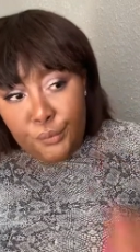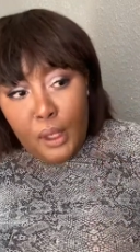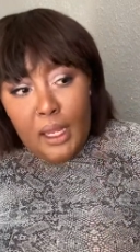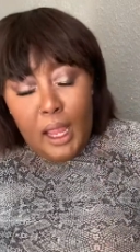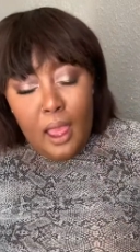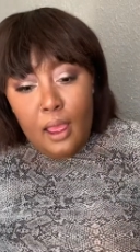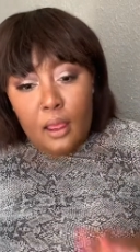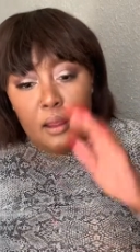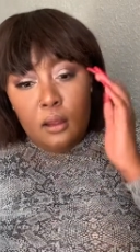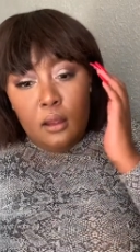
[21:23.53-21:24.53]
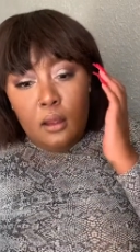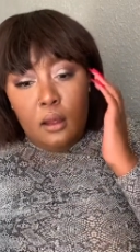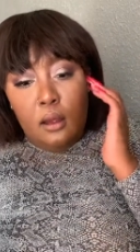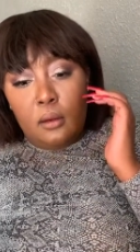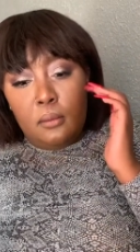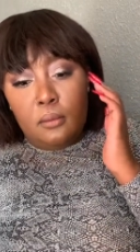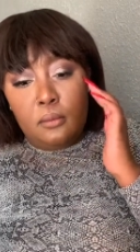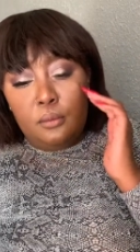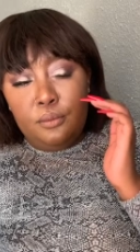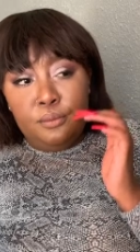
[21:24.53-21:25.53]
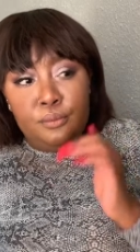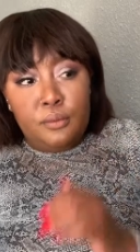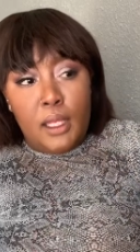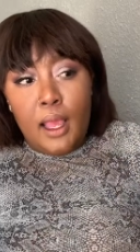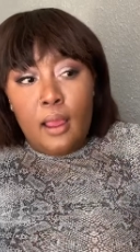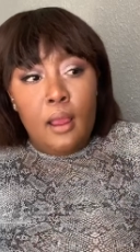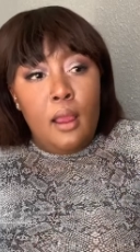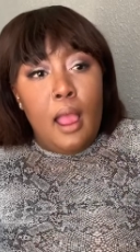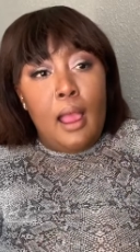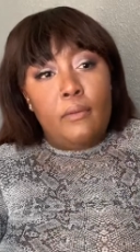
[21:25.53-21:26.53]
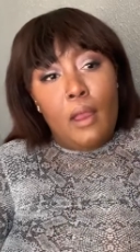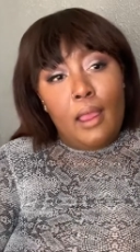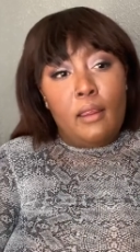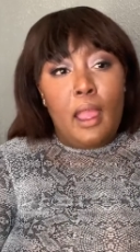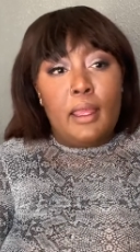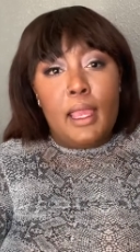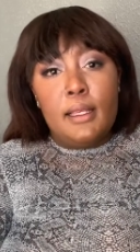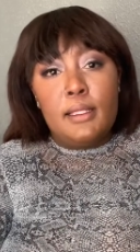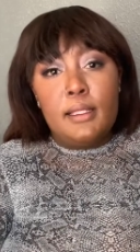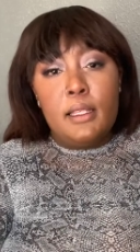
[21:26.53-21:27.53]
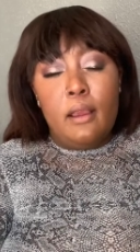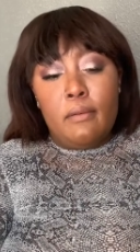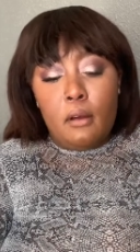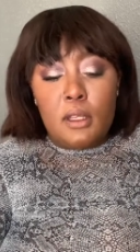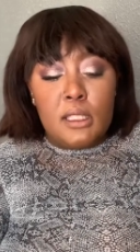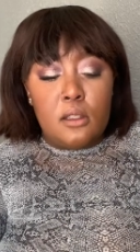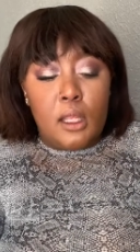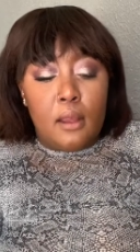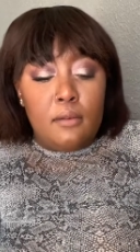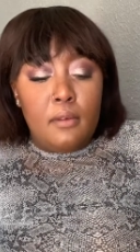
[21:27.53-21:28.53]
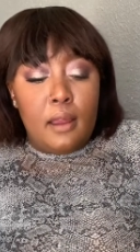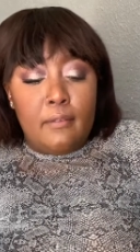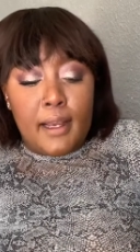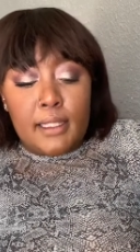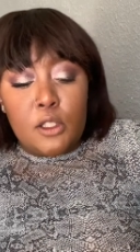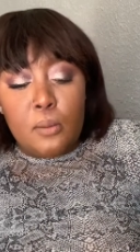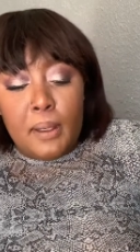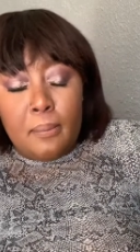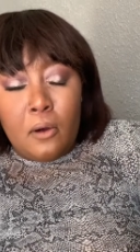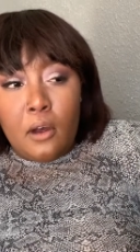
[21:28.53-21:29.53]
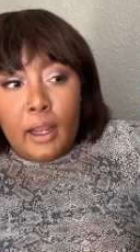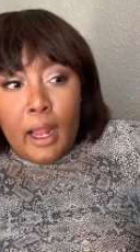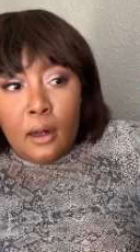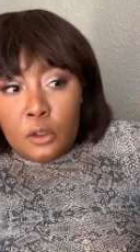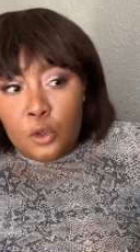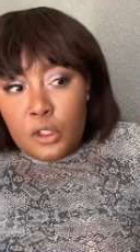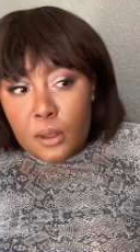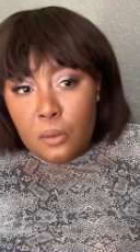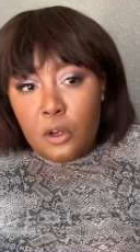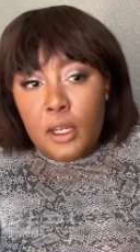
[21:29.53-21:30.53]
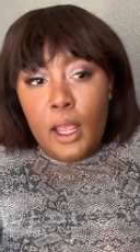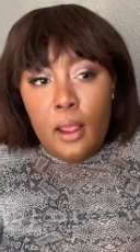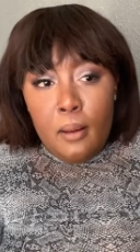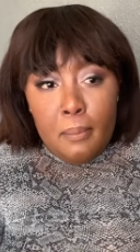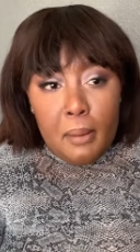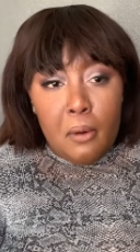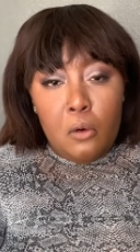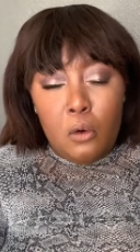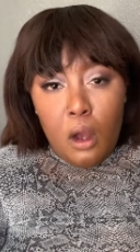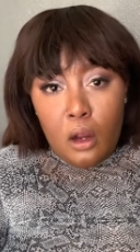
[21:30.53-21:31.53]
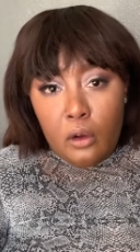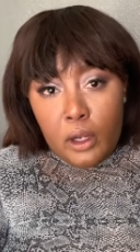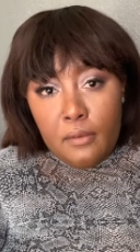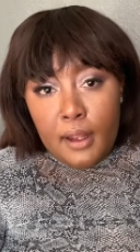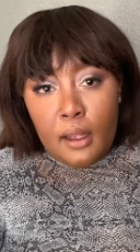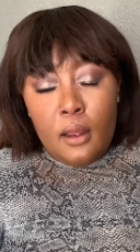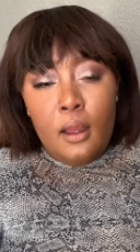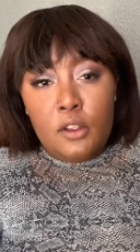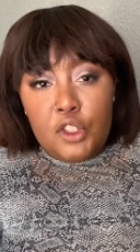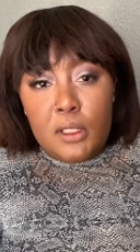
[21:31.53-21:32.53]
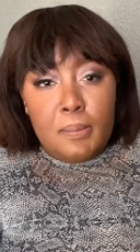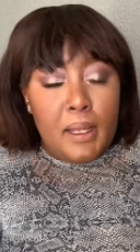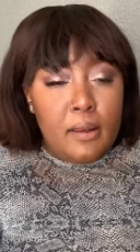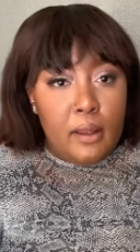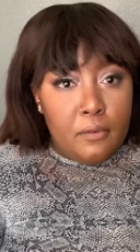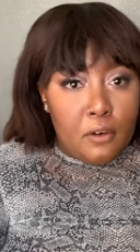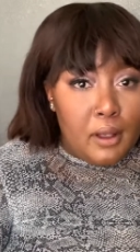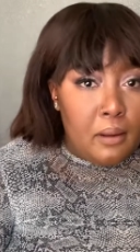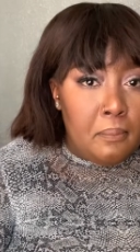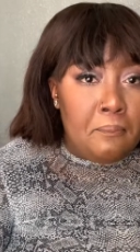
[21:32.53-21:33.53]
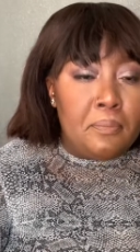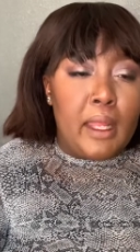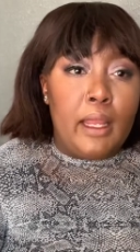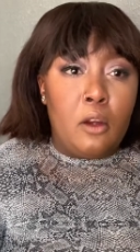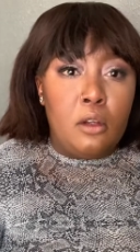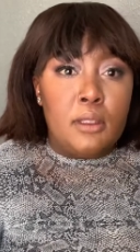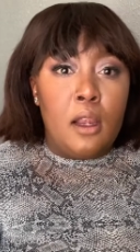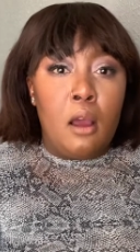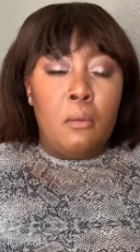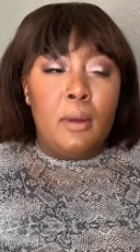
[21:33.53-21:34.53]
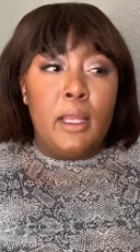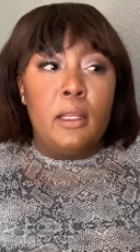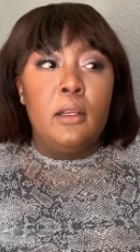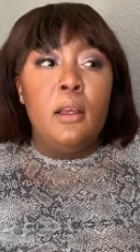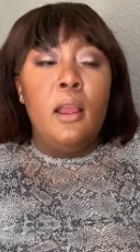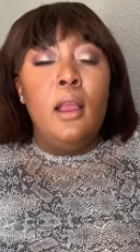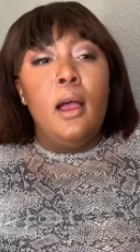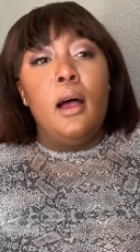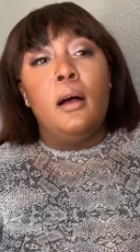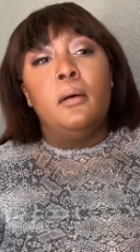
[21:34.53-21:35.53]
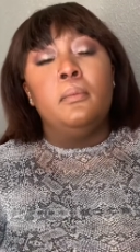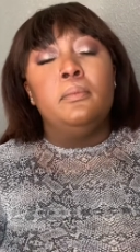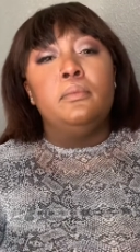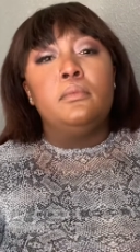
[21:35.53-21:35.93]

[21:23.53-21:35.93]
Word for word: yeah um yeah I, I, I guess if i was to give advice to people on how to support people who are grieving just be there for them it goes a long way um